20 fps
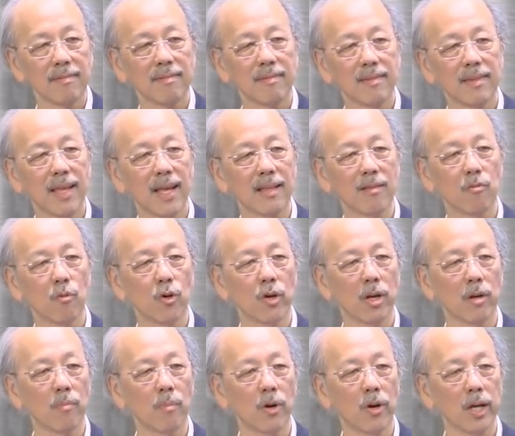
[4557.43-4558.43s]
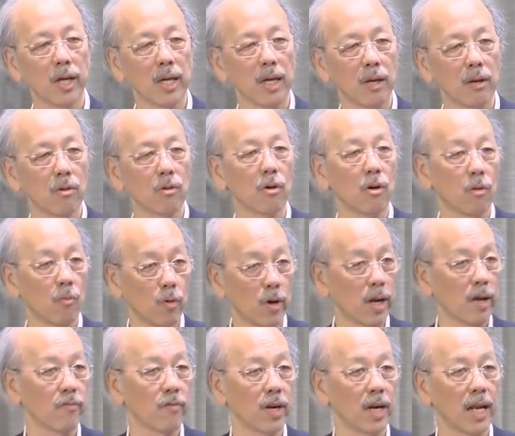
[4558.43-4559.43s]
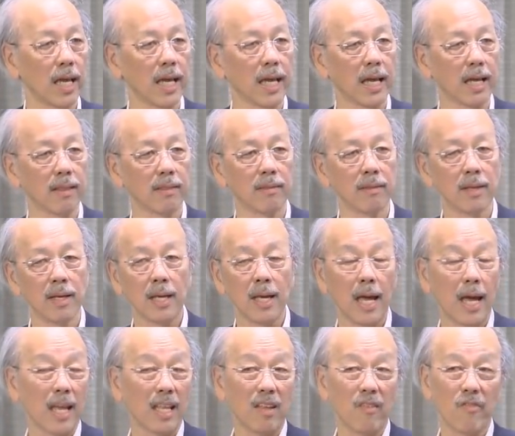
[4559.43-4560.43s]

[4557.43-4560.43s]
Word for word: that water molecule or whatever ligand. And in